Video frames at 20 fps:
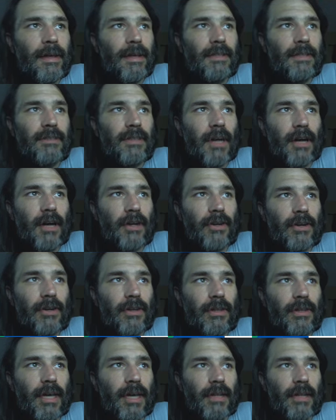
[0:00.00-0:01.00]
It's not
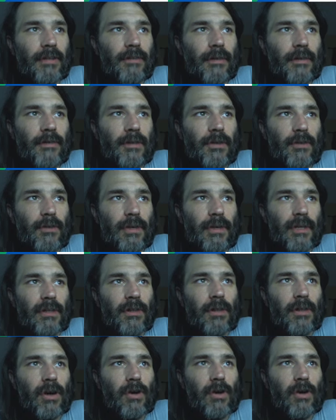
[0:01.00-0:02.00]
currently at the 52-week
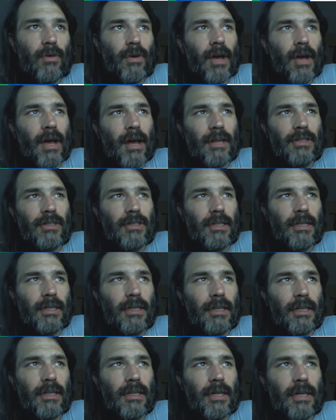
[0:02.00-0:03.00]
low. Well, actually,
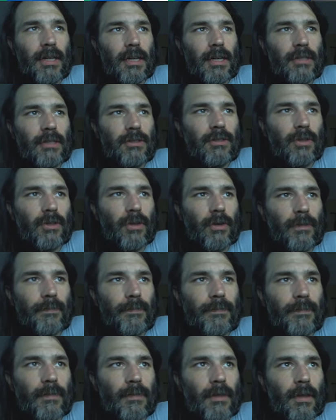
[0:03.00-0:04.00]
it, so
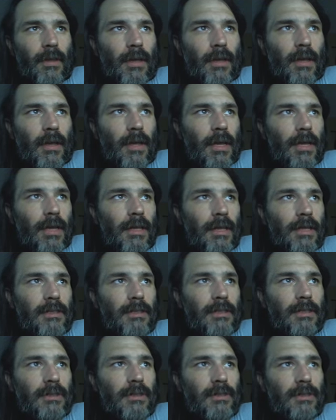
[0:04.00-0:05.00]
it
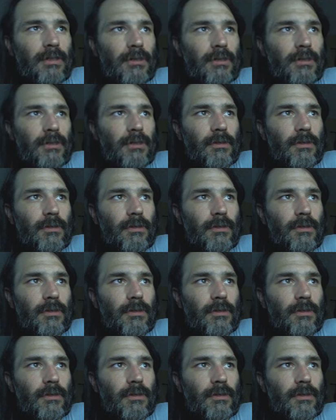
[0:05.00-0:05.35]
is